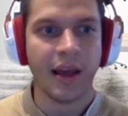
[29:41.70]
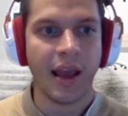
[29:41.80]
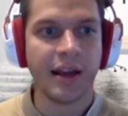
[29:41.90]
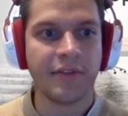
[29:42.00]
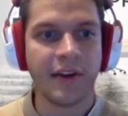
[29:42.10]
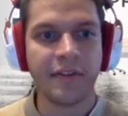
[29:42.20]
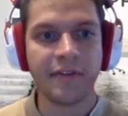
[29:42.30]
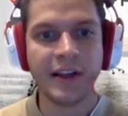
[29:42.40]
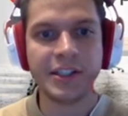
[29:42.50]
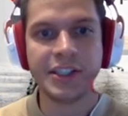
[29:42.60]
And if I,
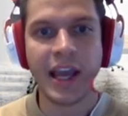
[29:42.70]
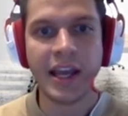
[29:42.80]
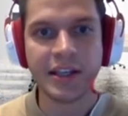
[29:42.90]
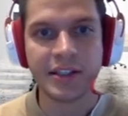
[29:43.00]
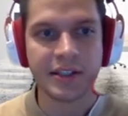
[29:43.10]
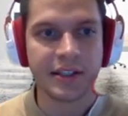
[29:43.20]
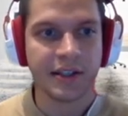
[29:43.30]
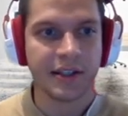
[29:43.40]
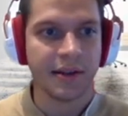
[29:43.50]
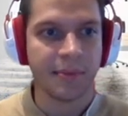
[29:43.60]
if I change
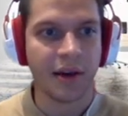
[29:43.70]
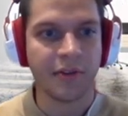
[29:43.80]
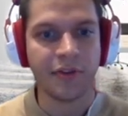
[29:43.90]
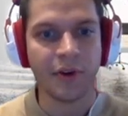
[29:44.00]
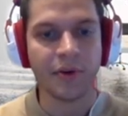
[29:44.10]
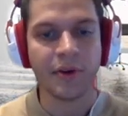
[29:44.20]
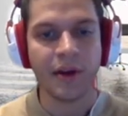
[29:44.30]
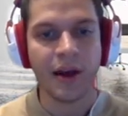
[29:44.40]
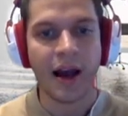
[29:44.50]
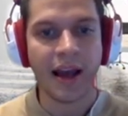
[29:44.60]
my view,
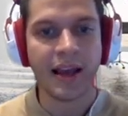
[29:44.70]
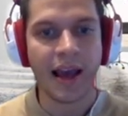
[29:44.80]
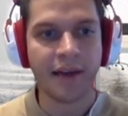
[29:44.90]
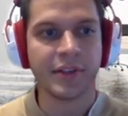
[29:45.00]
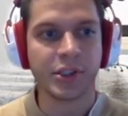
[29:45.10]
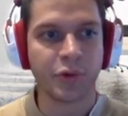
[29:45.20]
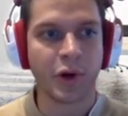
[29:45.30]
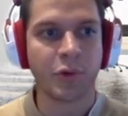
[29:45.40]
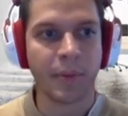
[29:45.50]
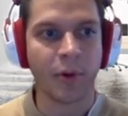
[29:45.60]
I have these
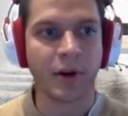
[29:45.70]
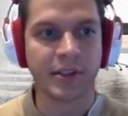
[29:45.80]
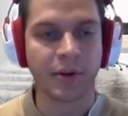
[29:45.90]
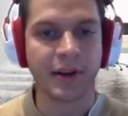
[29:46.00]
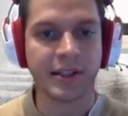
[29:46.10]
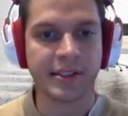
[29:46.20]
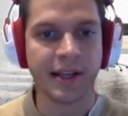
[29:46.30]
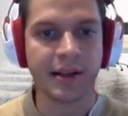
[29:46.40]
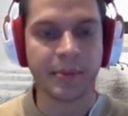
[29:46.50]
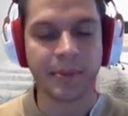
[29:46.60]
quick reports already
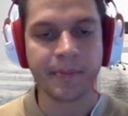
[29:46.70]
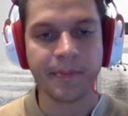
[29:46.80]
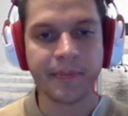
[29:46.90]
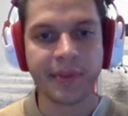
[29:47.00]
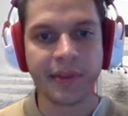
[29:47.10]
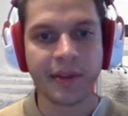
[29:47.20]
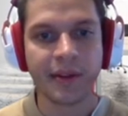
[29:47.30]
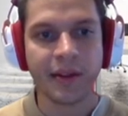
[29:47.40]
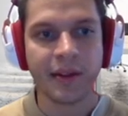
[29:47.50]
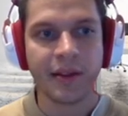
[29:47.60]
set up.
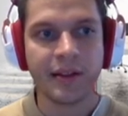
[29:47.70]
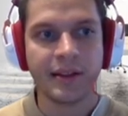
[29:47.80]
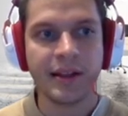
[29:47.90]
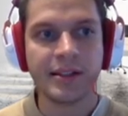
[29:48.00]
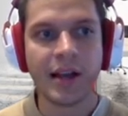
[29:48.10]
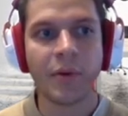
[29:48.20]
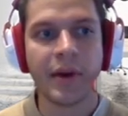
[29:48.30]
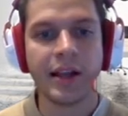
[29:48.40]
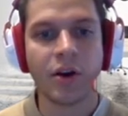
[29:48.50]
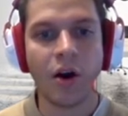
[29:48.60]
This
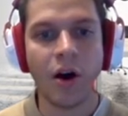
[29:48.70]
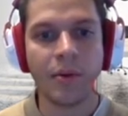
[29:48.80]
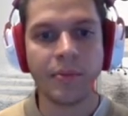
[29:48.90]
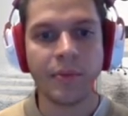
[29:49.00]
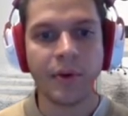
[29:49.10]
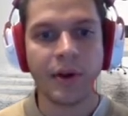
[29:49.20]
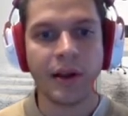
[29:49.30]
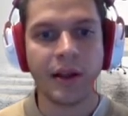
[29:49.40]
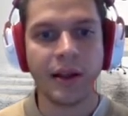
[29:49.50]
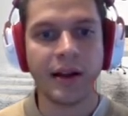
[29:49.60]
already come
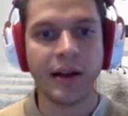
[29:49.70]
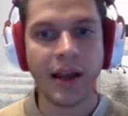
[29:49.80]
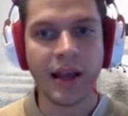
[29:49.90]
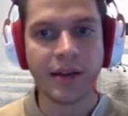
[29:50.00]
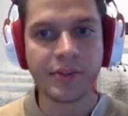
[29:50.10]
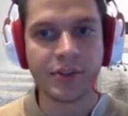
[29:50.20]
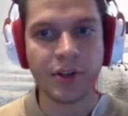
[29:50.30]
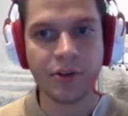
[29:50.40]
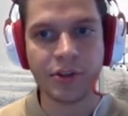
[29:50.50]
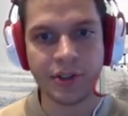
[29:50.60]
in a native
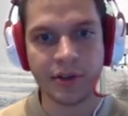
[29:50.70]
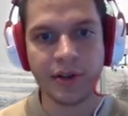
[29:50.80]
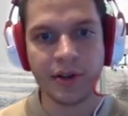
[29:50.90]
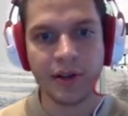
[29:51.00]
solution.